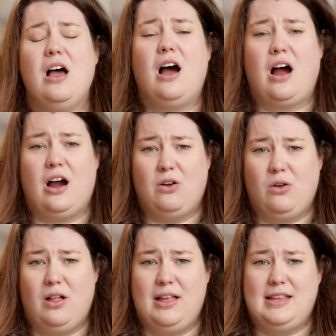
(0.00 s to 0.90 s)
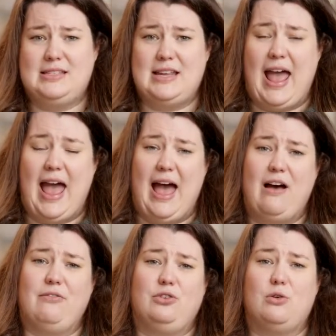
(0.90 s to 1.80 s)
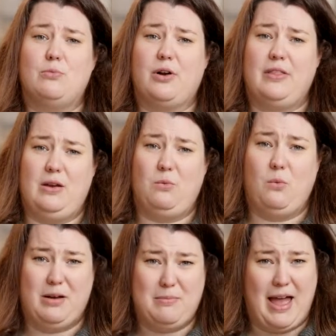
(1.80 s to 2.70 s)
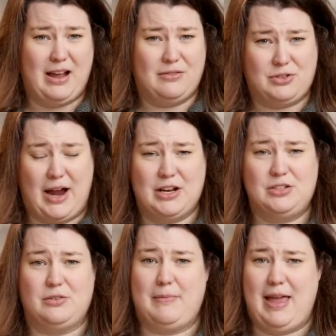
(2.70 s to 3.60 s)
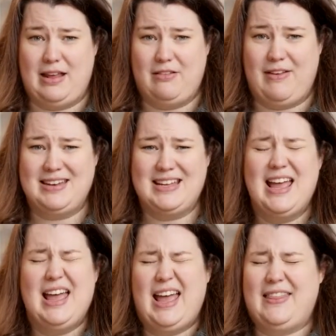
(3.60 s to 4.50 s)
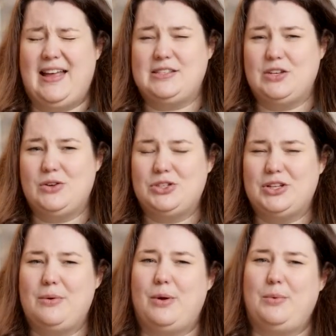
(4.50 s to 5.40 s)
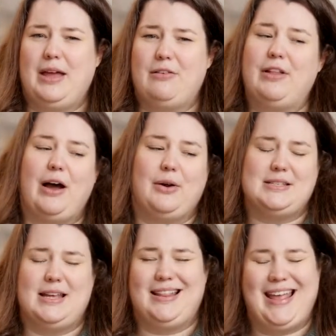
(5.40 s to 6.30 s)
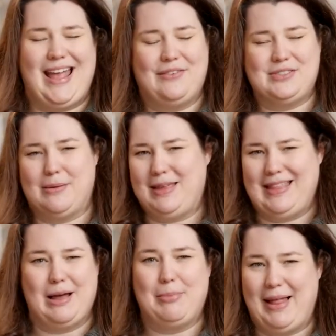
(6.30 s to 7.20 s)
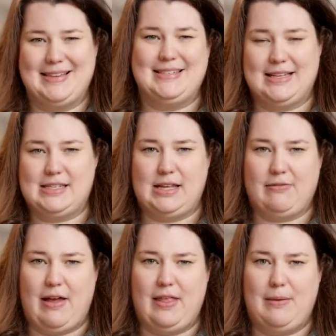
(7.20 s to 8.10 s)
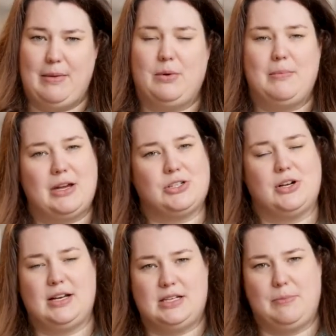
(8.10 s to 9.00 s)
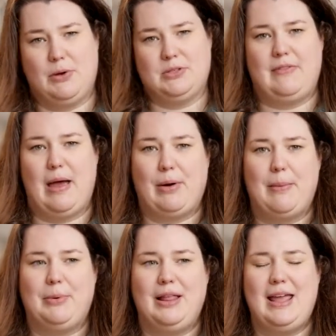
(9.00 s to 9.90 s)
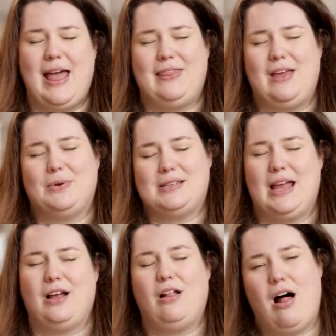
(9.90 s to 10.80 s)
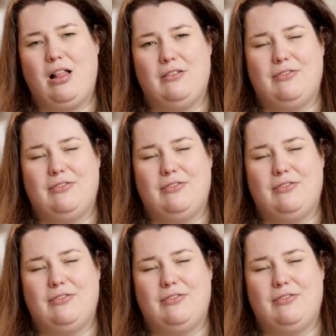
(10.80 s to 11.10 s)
Our goal is to have no more than one bag of trash from any event, and that's usually when we get flowers in and they have something like a plastic sleeve on them, and we make sure to dispose of that properly and then recycle all of